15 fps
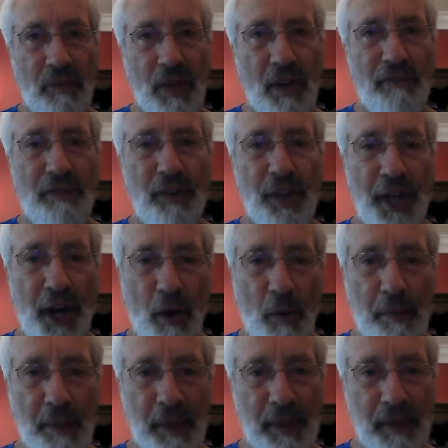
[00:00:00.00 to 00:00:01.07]
fully
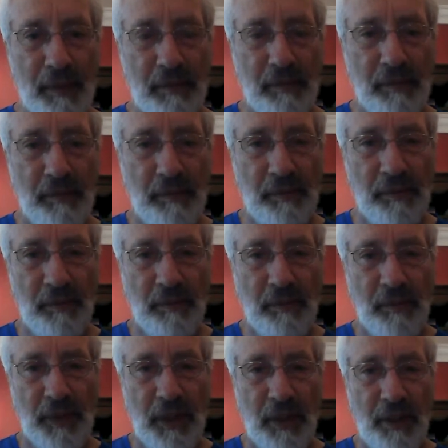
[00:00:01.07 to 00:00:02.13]
open
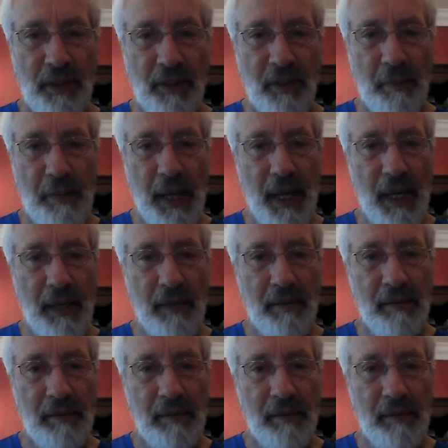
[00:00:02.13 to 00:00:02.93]
to the pain,